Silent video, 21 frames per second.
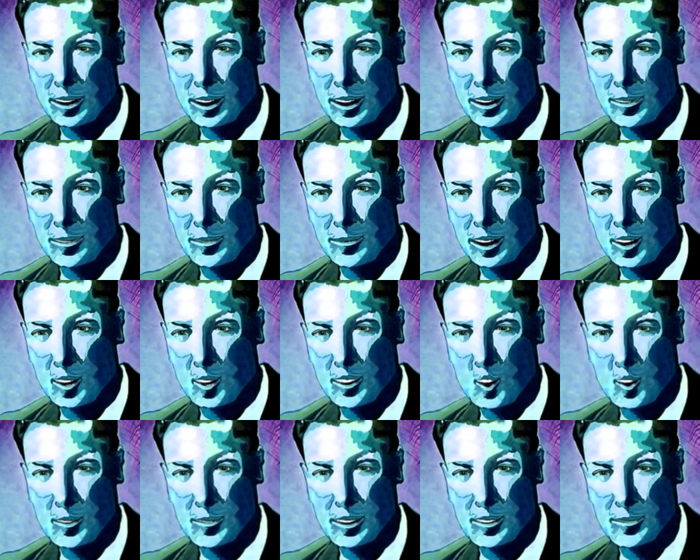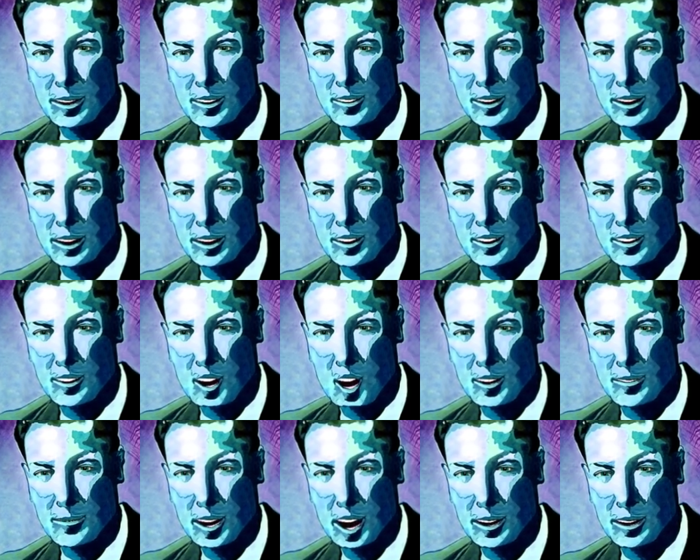I can misuse it every moment
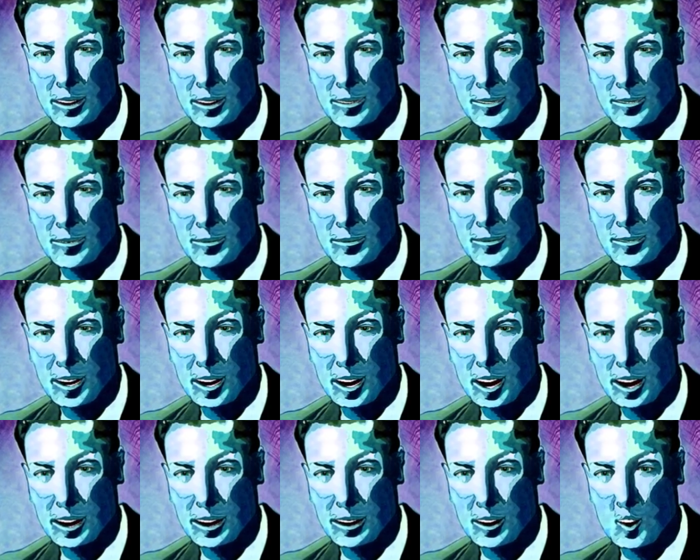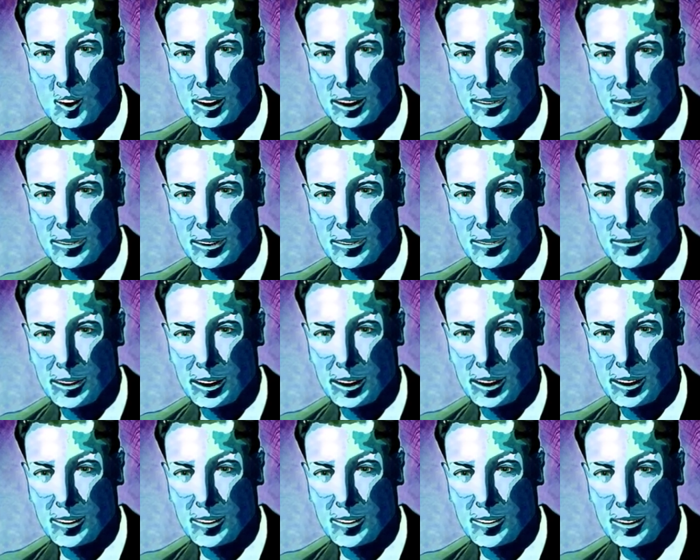of time by imagining
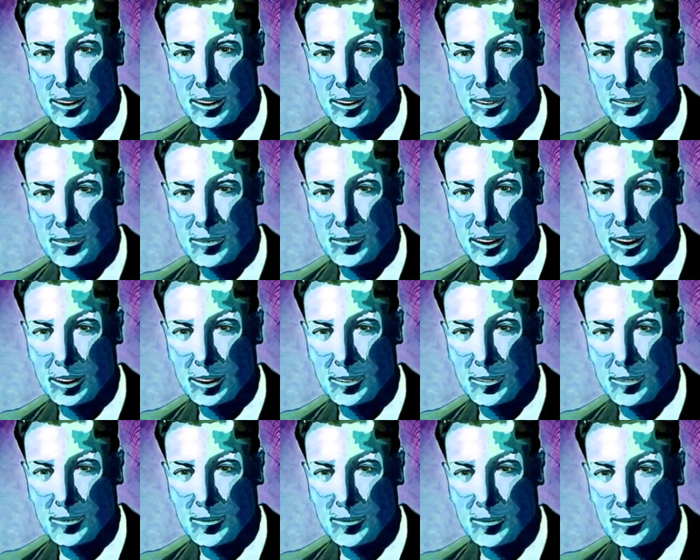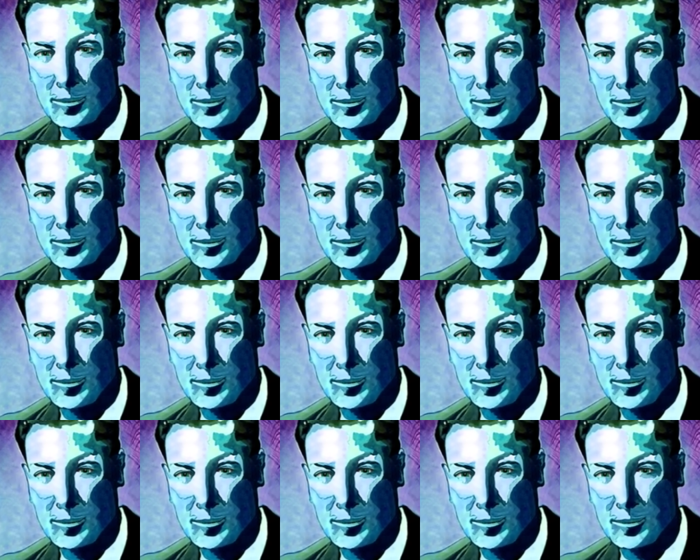unlovely things about people,